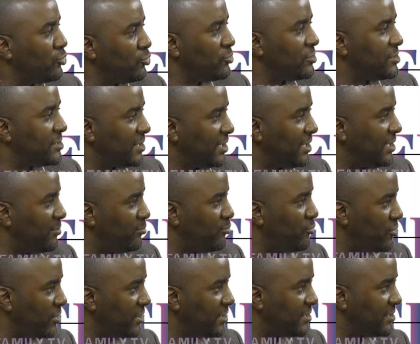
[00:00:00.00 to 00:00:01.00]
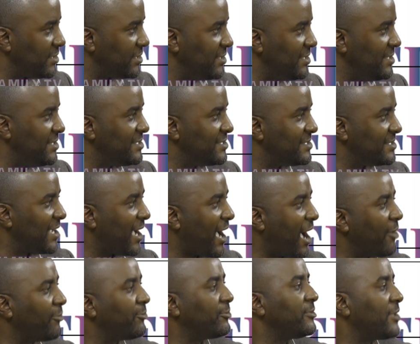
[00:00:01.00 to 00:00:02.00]
to celebrate is
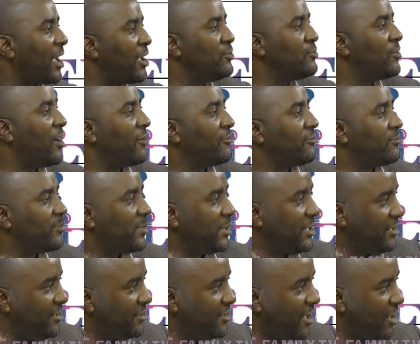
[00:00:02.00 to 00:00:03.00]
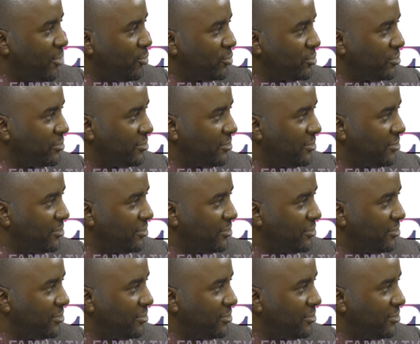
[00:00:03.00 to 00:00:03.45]
after you have paid the loan.